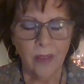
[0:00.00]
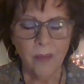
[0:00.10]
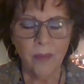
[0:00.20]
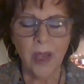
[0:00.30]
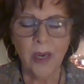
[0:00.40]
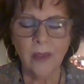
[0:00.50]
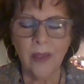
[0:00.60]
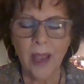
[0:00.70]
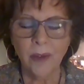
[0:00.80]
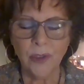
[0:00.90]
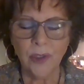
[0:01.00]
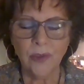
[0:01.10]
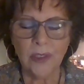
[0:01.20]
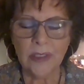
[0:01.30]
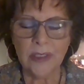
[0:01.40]
The mud allows you
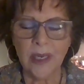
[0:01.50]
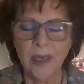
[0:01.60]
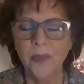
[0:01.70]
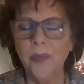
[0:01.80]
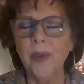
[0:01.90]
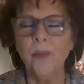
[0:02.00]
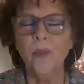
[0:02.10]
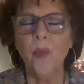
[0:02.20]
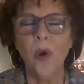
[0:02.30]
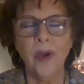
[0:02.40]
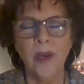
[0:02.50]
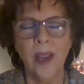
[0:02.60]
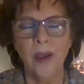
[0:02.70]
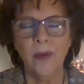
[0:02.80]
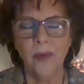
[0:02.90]
to sink a bit more
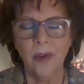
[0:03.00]
now,